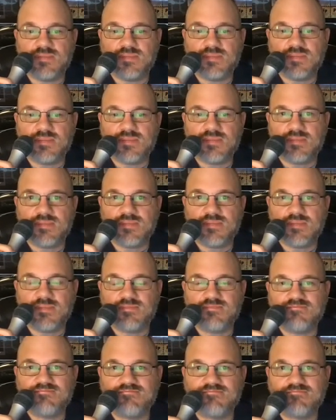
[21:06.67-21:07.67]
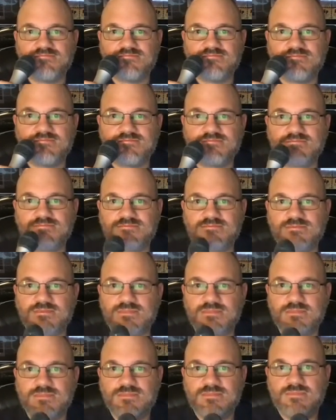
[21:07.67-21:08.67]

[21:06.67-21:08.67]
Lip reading: Nothing is said.